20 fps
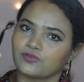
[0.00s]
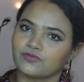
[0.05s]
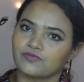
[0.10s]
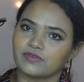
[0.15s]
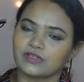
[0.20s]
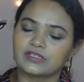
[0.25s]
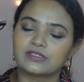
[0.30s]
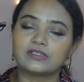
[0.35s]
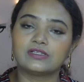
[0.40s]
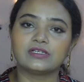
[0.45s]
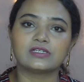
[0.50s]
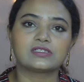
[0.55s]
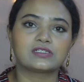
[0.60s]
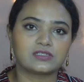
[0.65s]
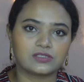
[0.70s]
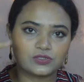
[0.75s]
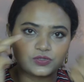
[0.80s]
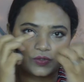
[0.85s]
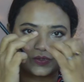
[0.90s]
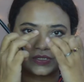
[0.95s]
with this
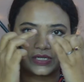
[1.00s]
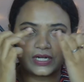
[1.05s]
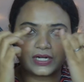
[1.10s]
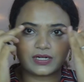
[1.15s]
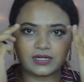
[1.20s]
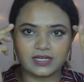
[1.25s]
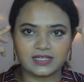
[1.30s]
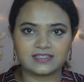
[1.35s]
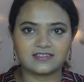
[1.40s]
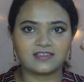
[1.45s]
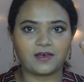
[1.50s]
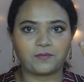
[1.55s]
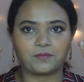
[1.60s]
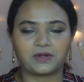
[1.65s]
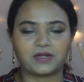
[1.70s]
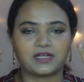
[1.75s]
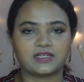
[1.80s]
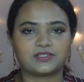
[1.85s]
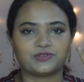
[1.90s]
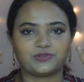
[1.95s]
so that it
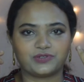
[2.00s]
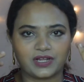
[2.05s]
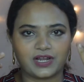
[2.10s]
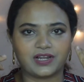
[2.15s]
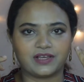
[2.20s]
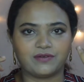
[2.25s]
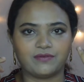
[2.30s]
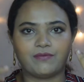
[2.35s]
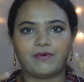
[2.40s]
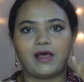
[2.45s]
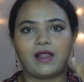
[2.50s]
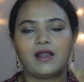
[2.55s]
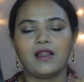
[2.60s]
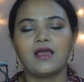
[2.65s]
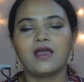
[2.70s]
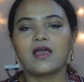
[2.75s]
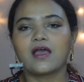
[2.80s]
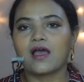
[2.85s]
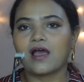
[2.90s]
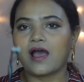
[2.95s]
separates really well.
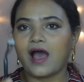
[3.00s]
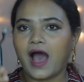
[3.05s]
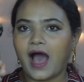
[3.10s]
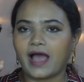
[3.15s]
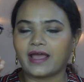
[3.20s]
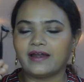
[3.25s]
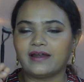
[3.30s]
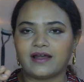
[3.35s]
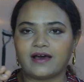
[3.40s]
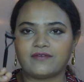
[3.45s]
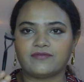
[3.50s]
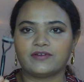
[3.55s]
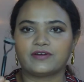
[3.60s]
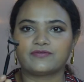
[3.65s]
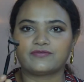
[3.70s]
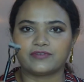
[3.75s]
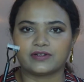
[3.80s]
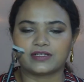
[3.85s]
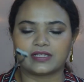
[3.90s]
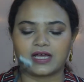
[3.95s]
I love it
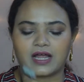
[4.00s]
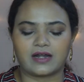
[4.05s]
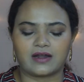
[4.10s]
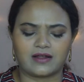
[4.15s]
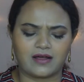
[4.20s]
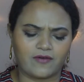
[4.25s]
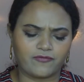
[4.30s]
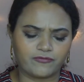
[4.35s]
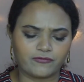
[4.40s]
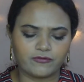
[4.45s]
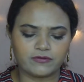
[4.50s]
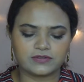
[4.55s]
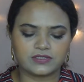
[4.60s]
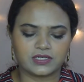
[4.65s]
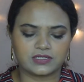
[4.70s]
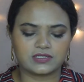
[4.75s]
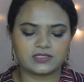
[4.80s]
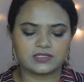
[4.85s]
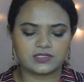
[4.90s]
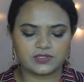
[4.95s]
for that. Of course,
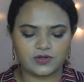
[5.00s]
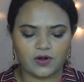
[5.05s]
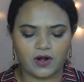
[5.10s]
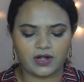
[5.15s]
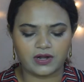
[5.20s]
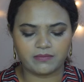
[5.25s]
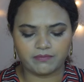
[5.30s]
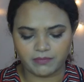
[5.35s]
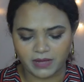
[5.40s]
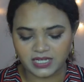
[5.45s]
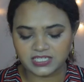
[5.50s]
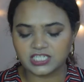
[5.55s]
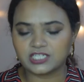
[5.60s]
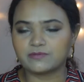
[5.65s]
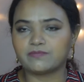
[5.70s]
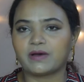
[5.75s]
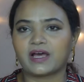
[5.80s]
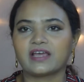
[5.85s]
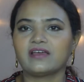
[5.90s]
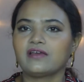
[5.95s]
this is not a
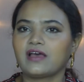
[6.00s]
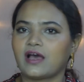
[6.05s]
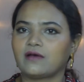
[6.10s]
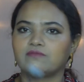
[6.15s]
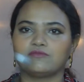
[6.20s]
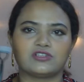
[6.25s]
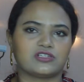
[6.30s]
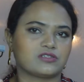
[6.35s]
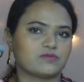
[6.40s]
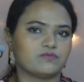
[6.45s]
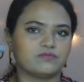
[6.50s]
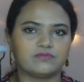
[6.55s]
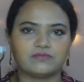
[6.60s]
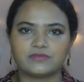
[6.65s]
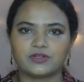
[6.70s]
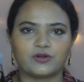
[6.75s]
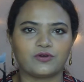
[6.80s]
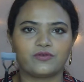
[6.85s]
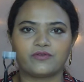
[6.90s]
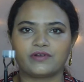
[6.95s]
must buy. I'm just
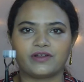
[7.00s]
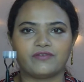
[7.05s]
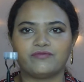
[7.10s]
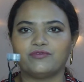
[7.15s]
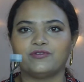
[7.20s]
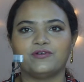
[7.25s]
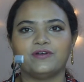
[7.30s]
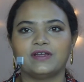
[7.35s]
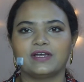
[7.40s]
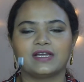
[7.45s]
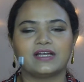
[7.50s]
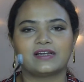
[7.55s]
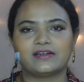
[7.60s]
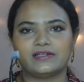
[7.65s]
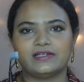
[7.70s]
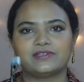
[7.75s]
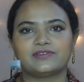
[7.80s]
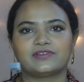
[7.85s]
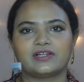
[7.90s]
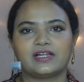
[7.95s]
reviewing it
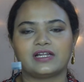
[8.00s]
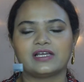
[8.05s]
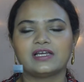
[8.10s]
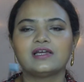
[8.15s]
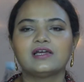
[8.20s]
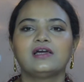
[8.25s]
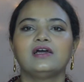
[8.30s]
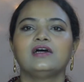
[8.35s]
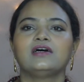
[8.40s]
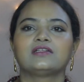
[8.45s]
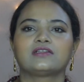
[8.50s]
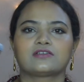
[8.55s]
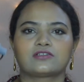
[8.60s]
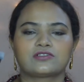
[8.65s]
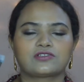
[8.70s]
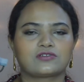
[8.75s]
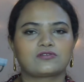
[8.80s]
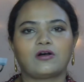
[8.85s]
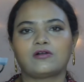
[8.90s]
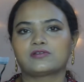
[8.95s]
literally. This
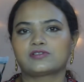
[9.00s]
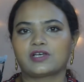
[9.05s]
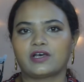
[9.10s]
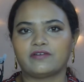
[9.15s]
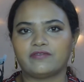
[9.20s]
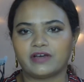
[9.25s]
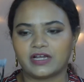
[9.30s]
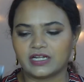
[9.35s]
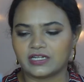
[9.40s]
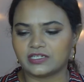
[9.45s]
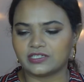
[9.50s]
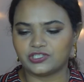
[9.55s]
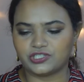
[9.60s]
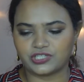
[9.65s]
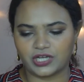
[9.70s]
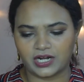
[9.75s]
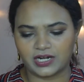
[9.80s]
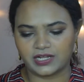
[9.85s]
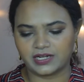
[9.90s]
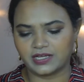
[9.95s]
is also a very
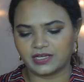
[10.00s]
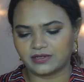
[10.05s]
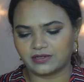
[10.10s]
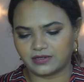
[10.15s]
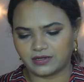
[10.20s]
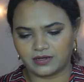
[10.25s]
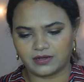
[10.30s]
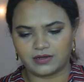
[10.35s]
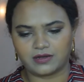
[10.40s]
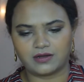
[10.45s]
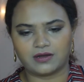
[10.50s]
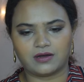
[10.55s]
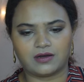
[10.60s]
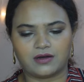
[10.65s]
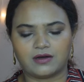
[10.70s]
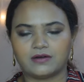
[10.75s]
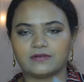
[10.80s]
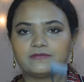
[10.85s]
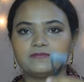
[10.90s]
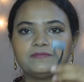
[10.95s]
generic
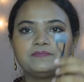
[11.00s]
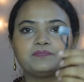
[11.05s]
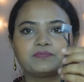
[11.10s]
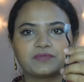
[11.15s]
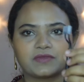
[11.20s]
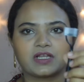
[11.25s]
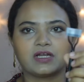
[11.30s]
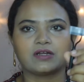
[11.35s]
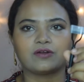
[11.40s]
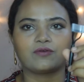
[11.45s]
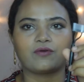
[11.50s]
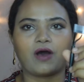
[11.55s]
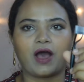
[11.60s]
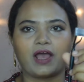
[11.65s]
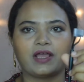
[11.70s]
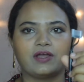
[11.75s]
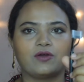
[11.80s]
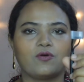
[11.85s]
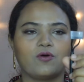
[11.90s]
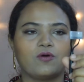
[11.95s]
eyelash